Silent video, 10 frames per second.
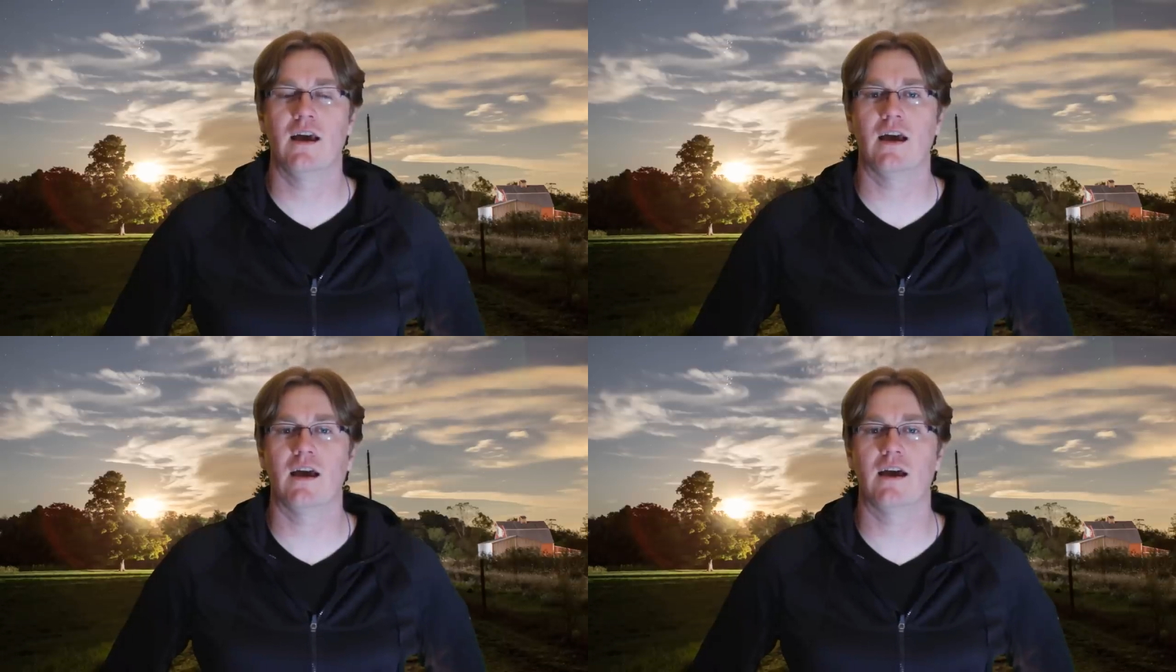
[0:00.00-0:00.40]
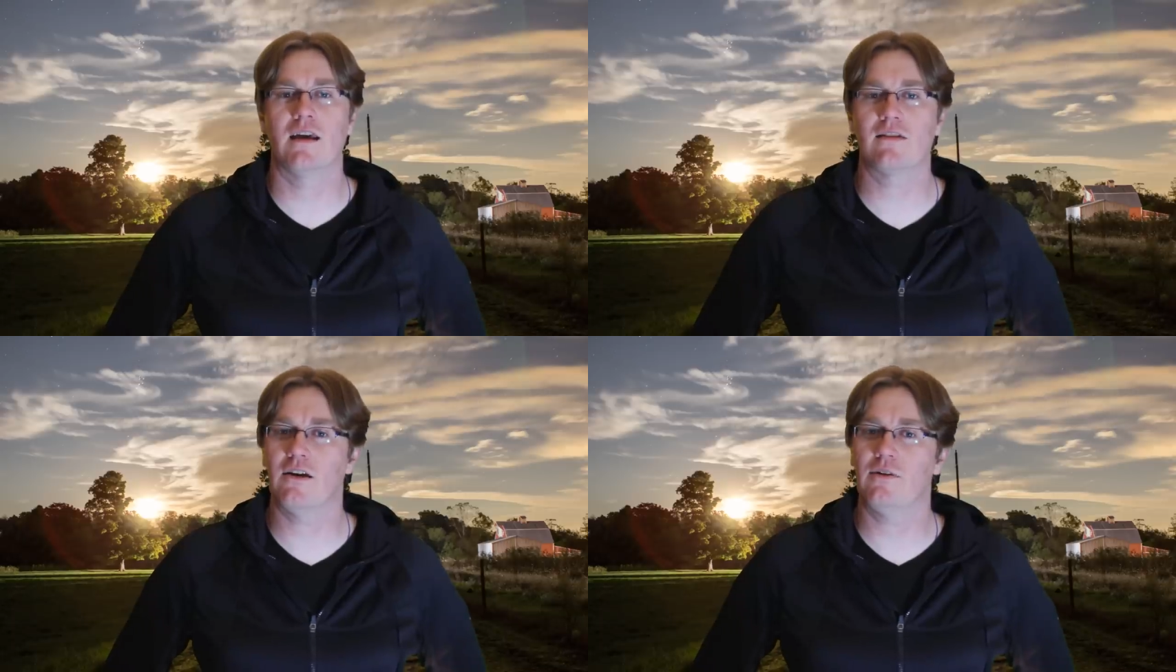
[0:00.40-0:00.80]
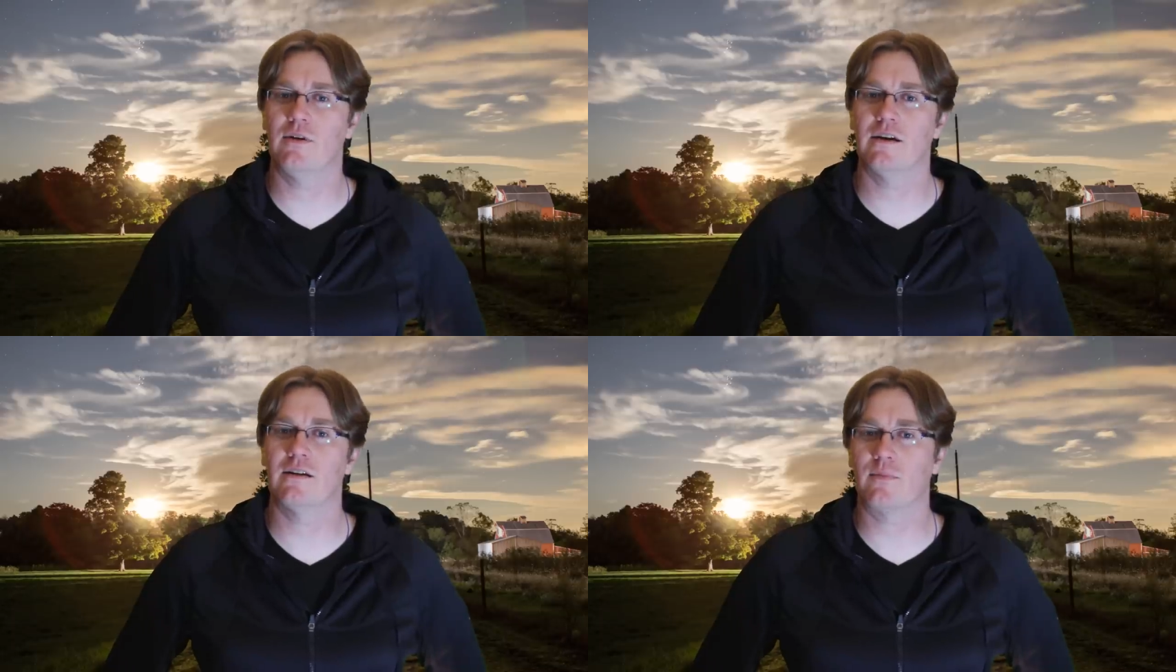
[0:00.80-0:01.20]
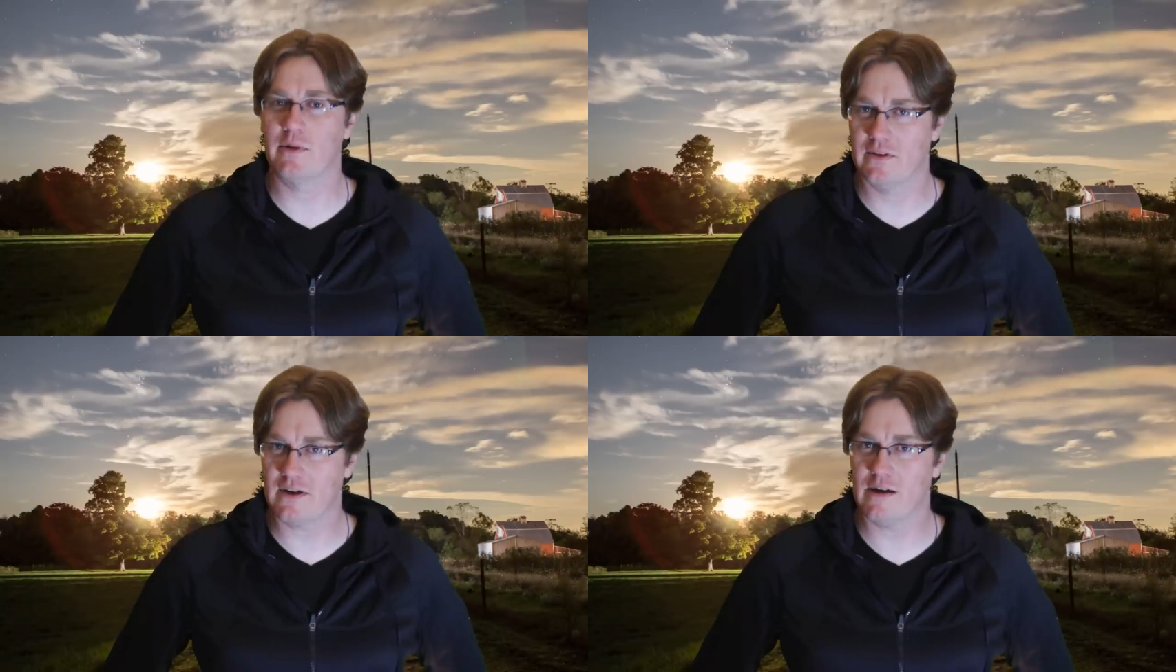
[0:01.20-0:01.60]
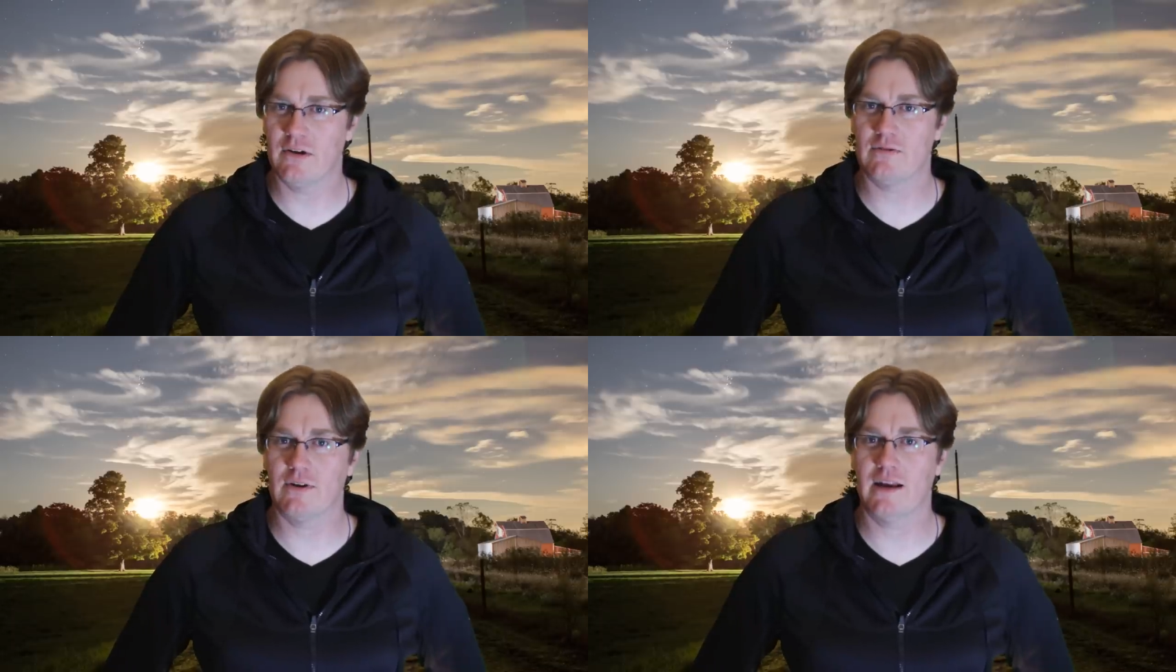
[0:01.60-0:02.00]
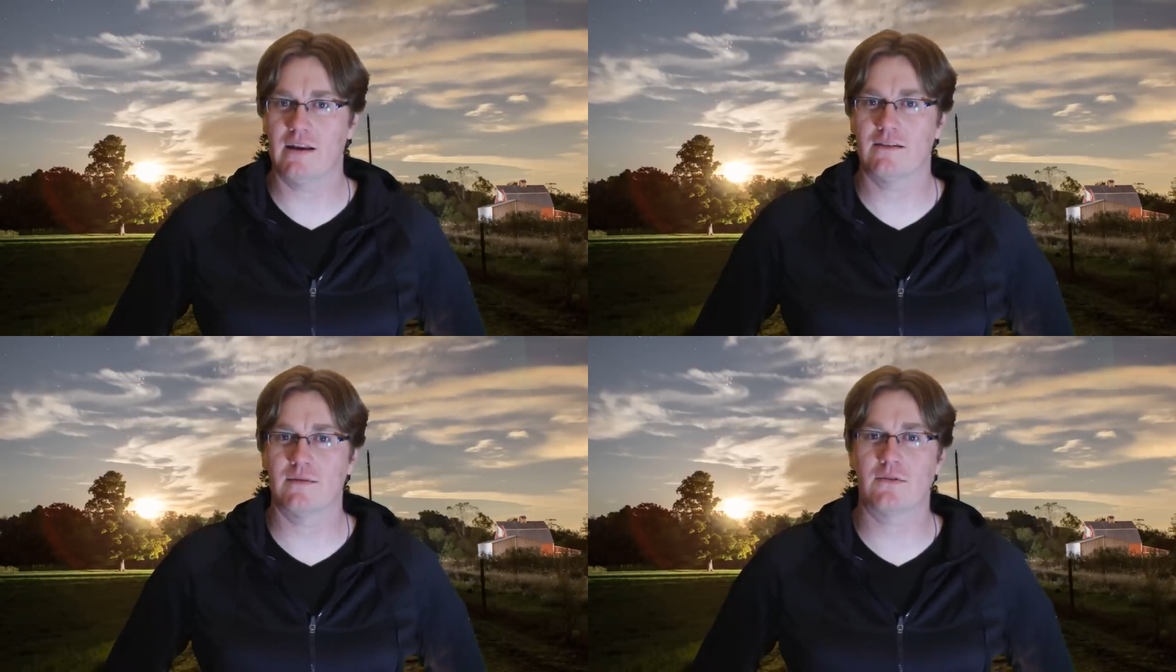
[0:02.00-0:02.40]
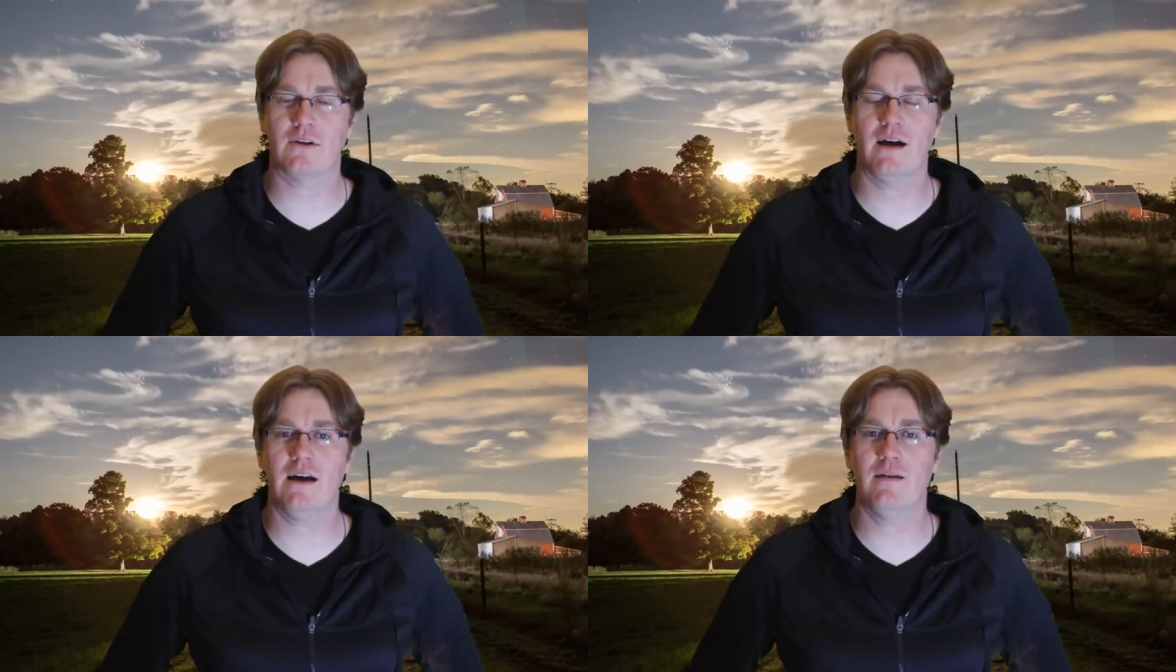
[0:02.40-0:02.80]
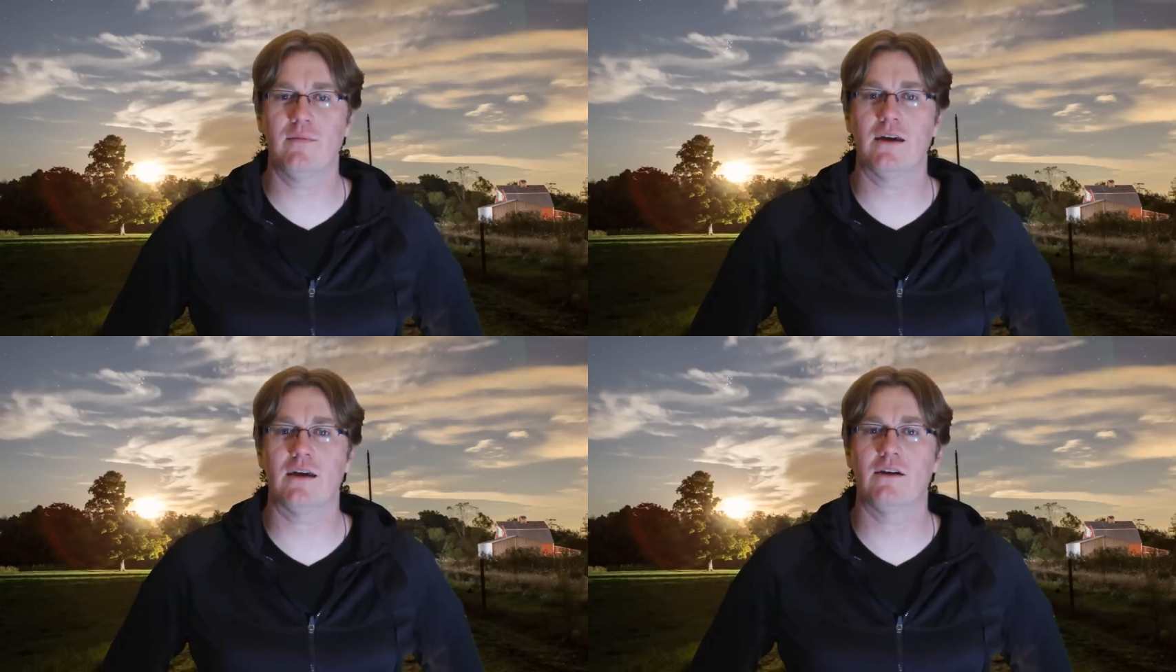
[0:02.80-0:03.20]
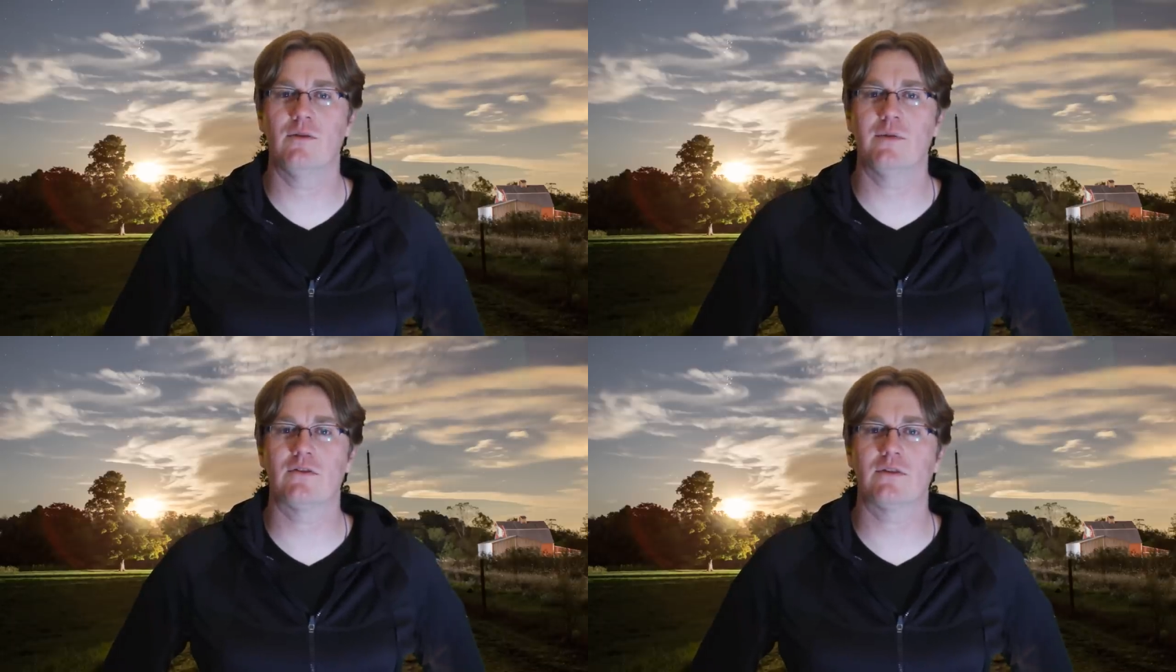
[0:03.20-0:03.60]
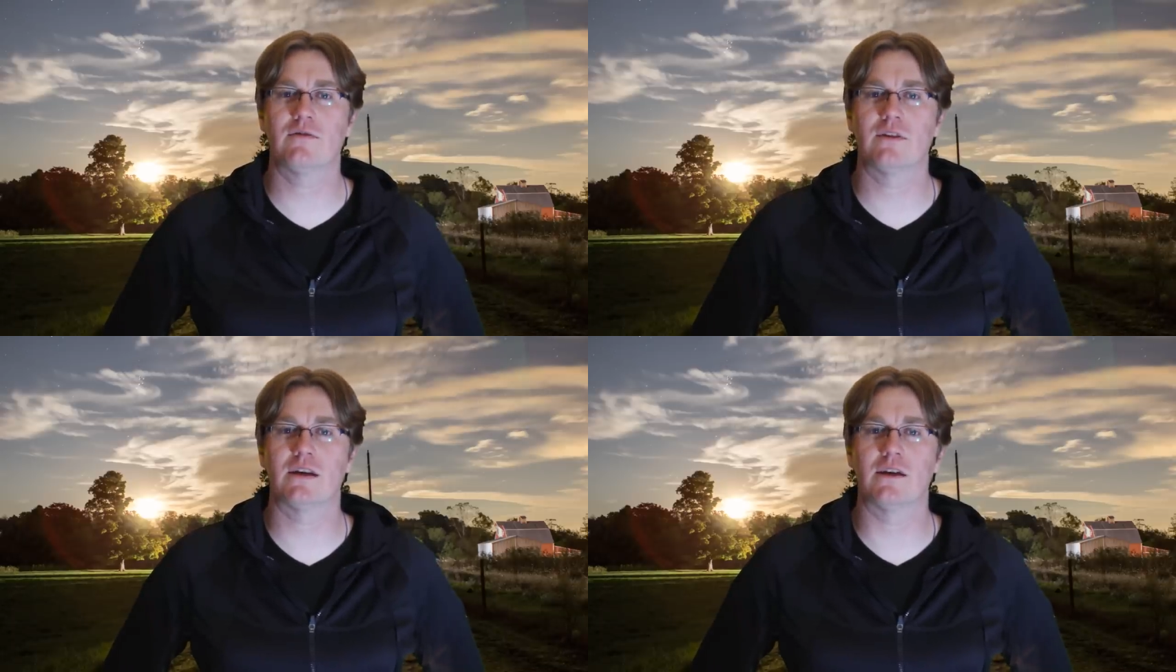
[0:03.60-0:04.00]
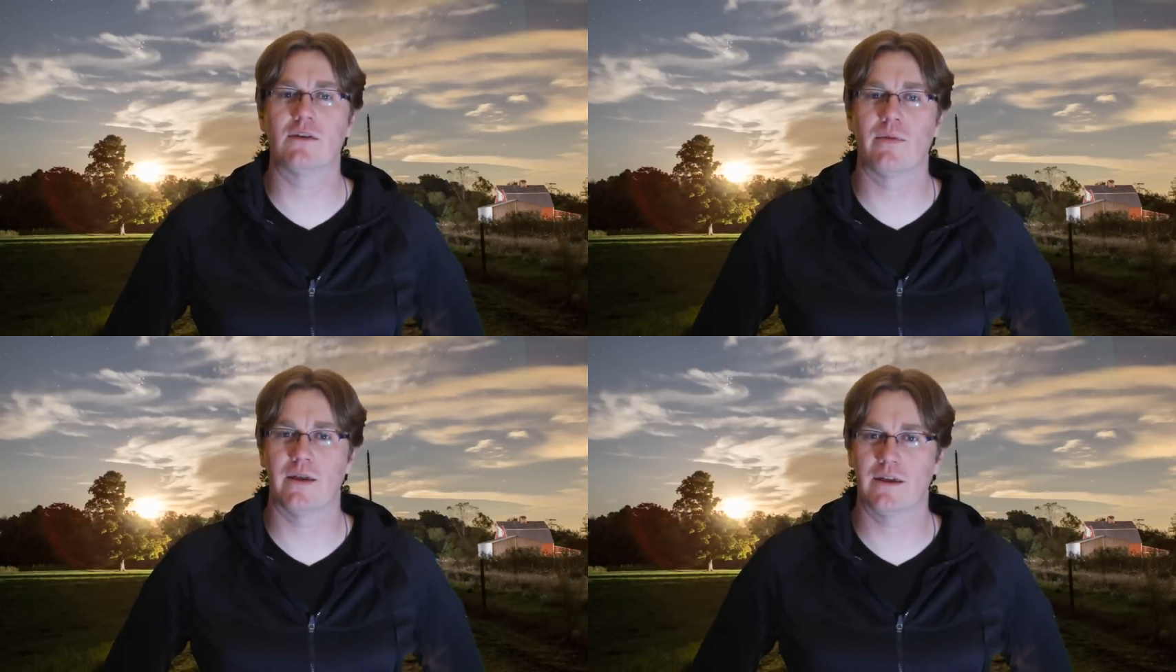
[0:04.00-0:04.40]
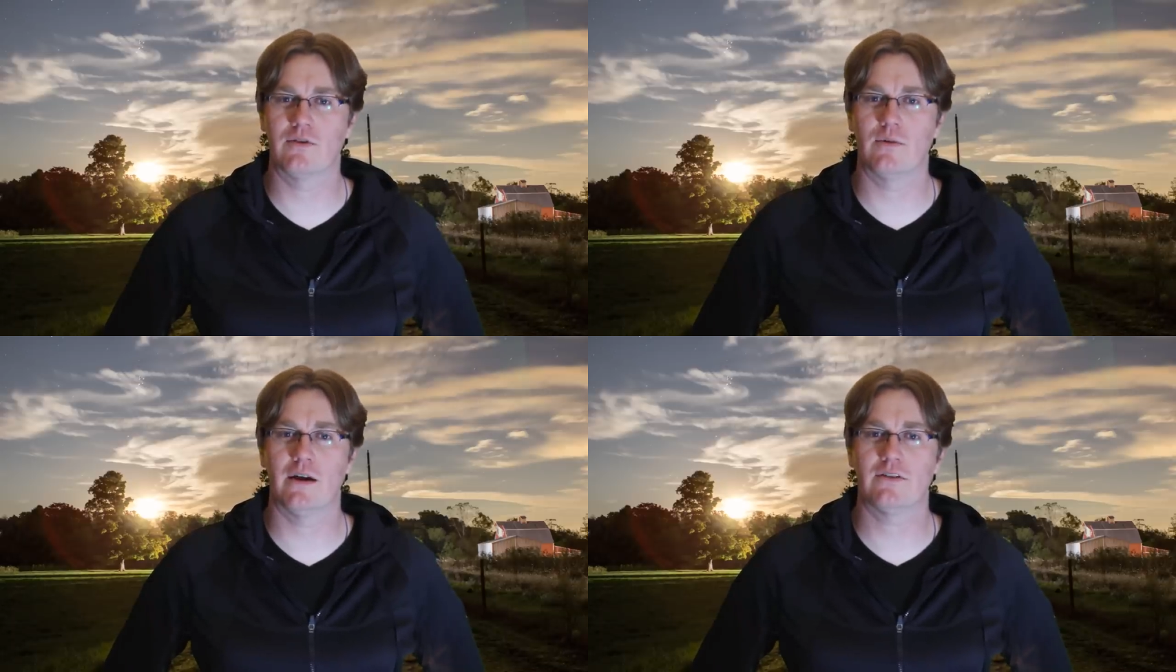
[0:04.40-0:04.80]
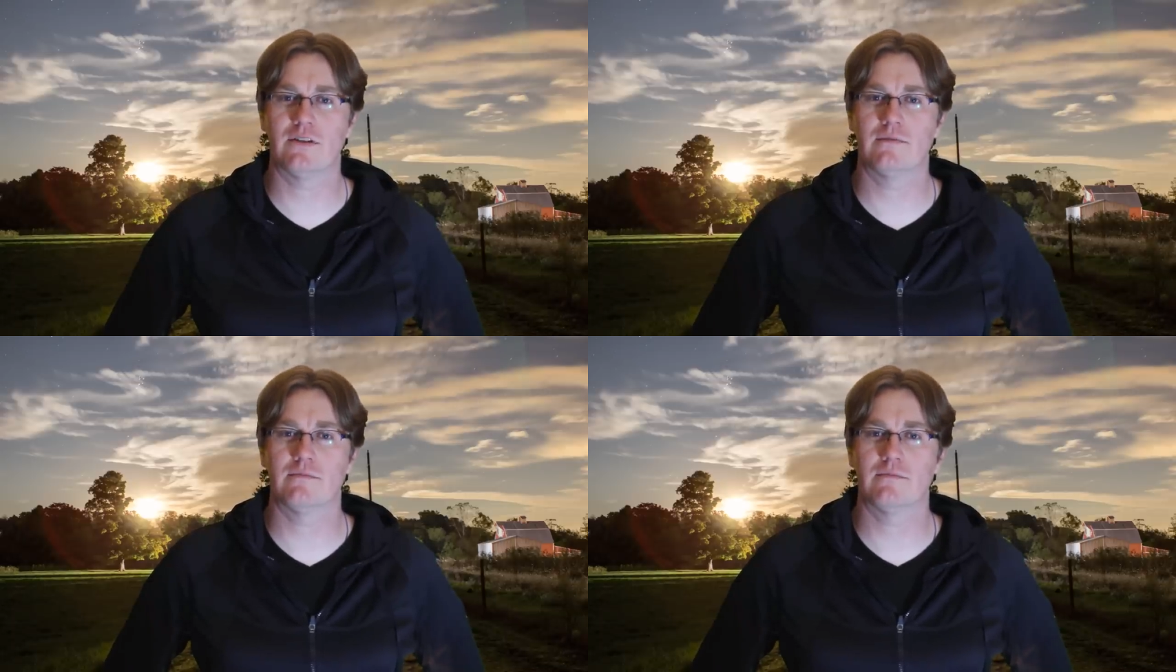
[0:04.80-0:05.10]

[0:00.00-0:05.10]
And as always, please comment, rate, and subscribe, and I hope you enjoyed the video. Thank you for watching.